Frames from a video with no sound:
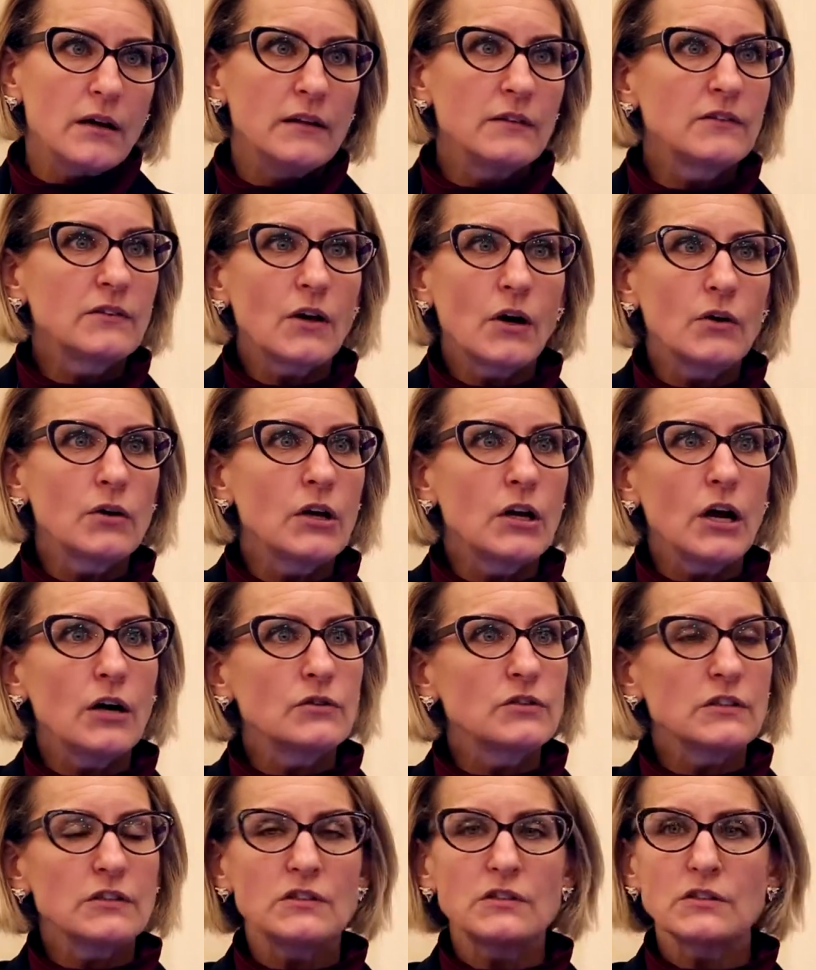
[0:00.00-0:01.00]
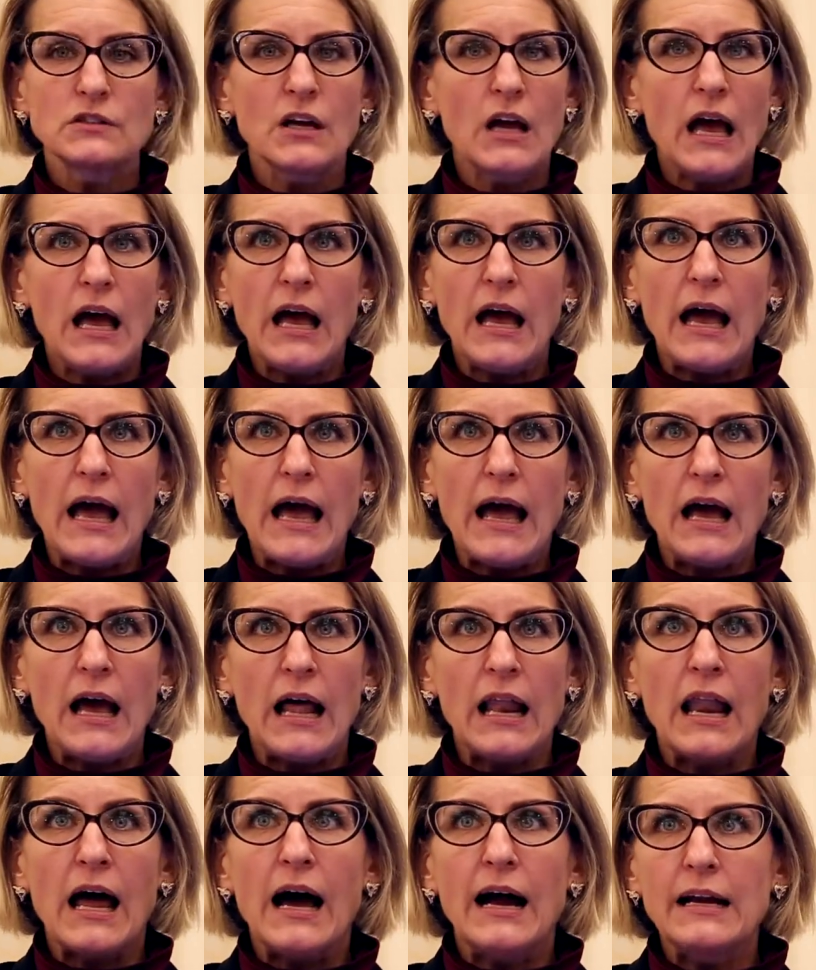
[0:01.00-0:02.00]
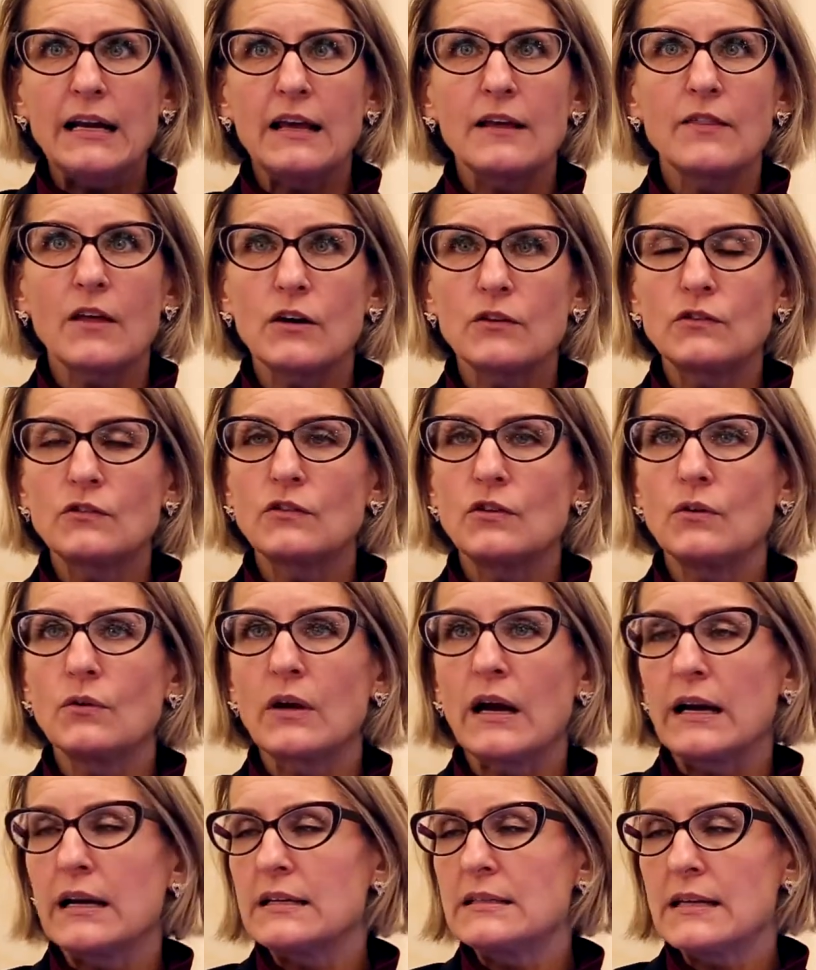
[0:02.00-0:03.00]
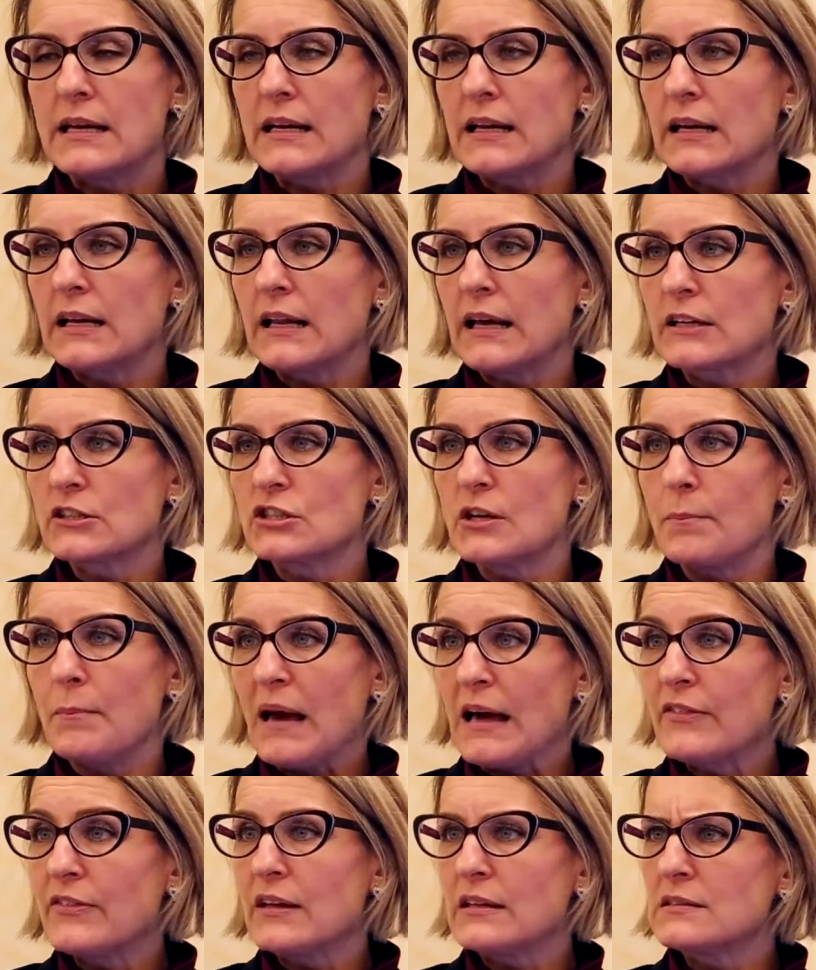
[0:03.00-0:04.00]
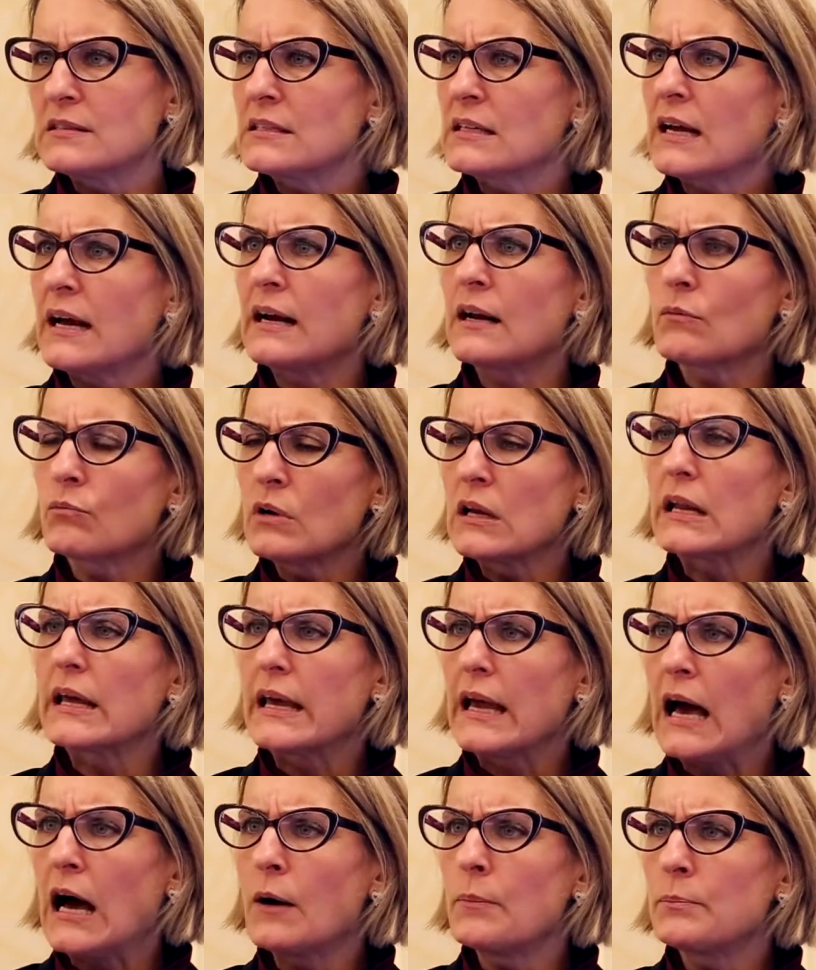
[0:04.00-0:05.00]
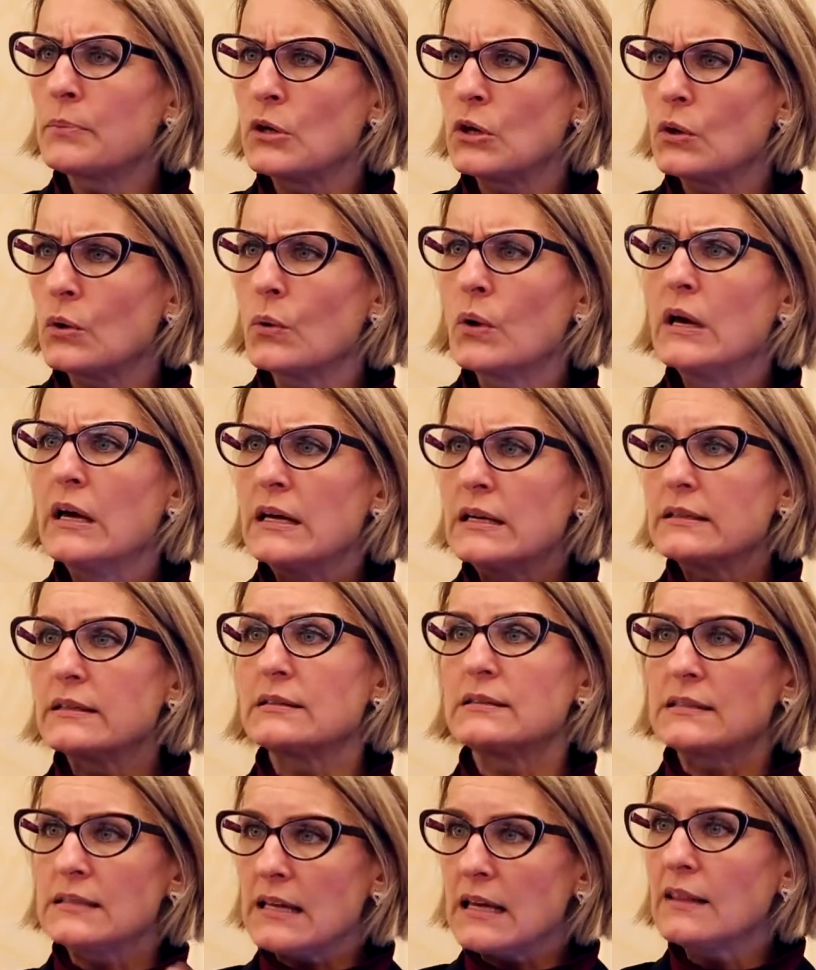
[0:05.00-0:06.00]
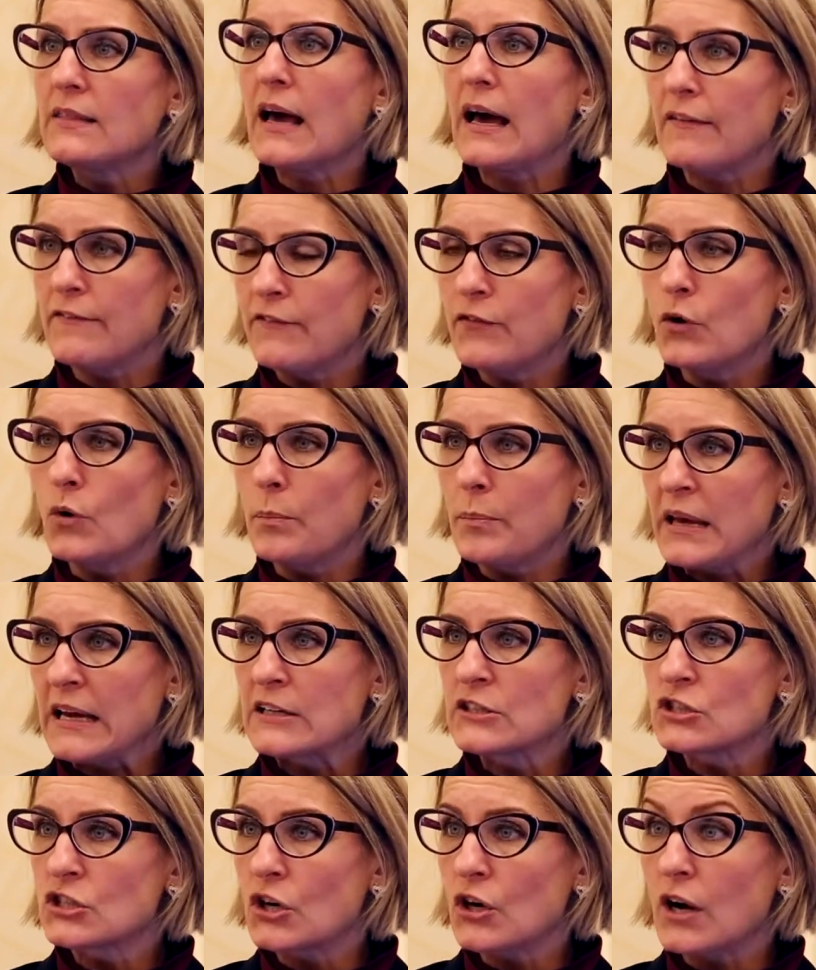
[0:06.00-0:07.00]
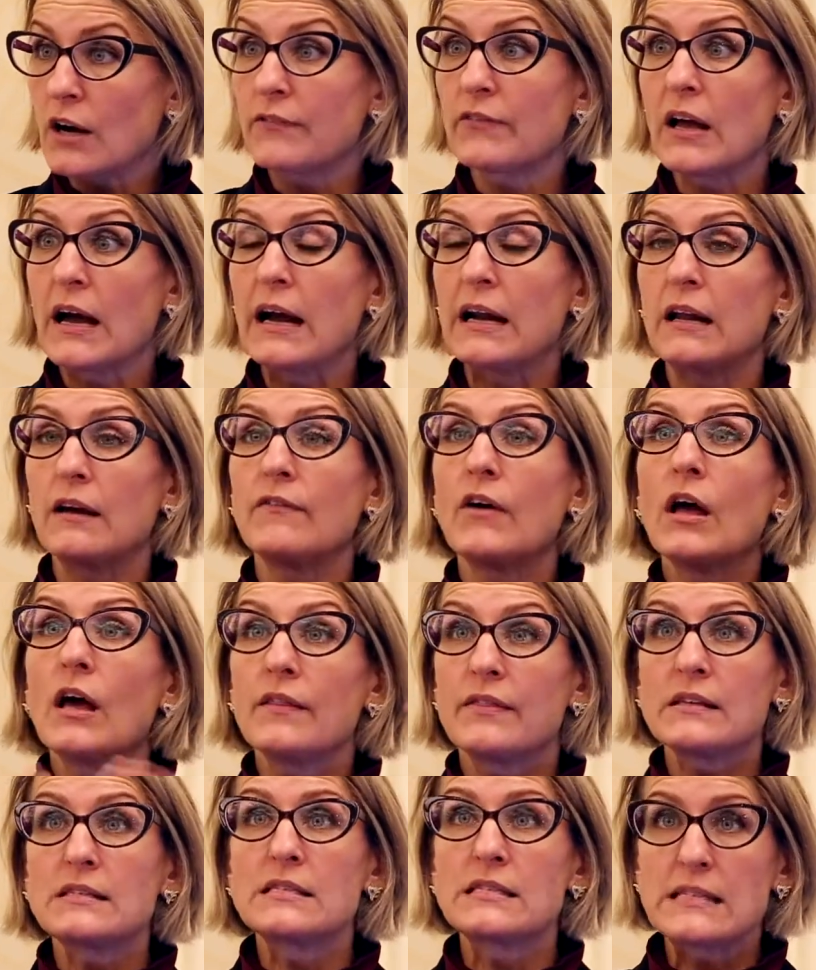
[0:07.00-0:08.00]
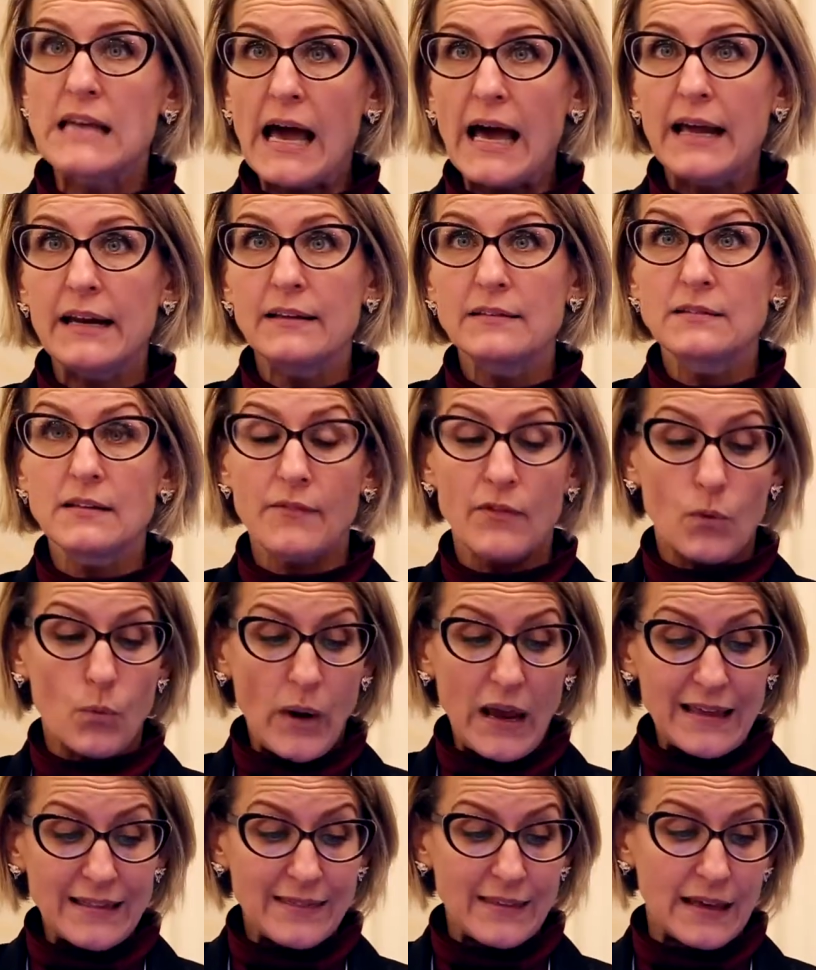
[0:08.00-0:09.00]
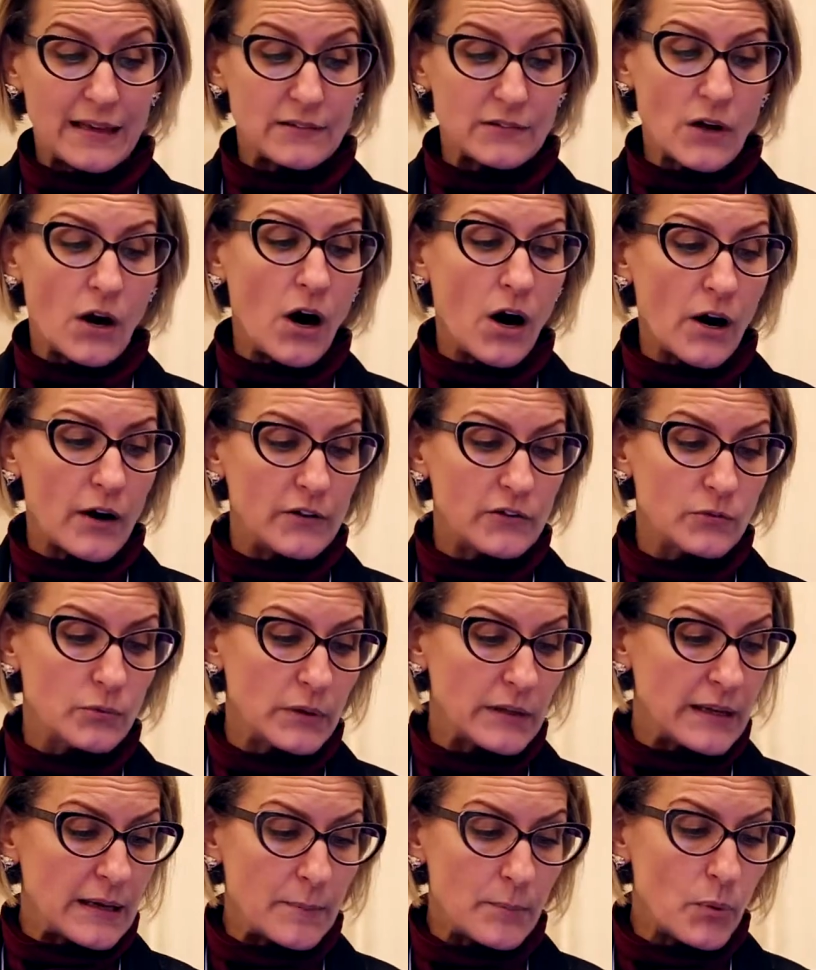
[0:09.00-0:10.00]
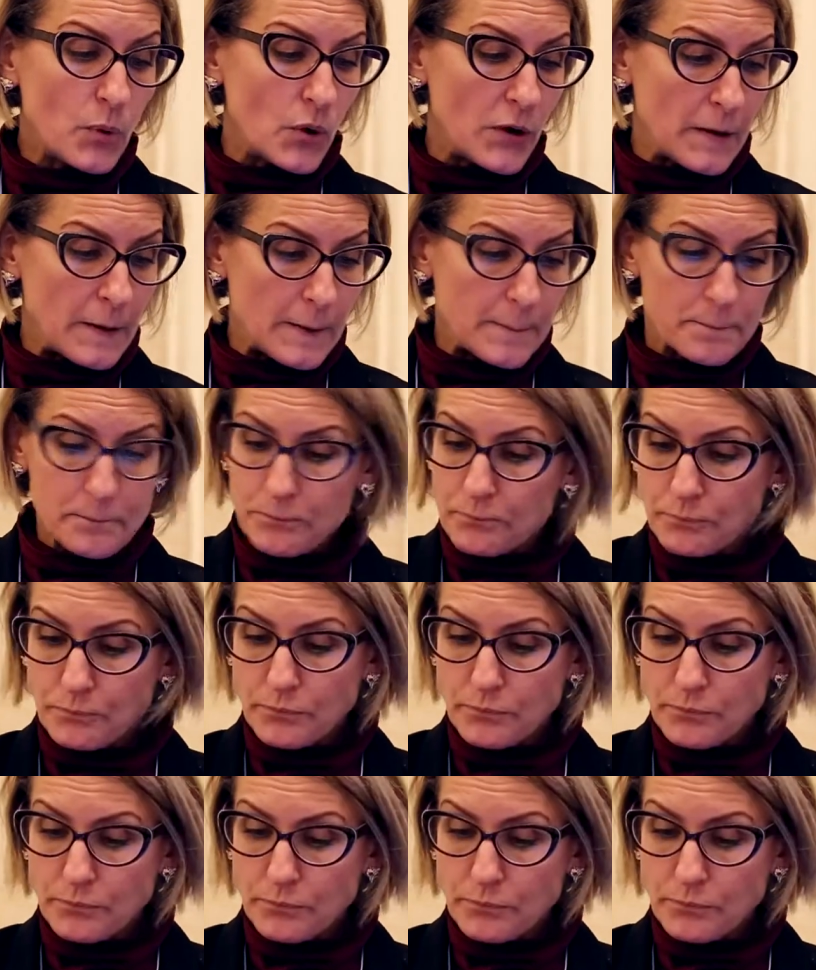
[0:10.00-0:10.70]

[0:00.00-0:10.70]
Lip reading: And so, just aligning those two kind of data collection methods to kind of really help you to see that full picture of kind of the status of the way things are is really important.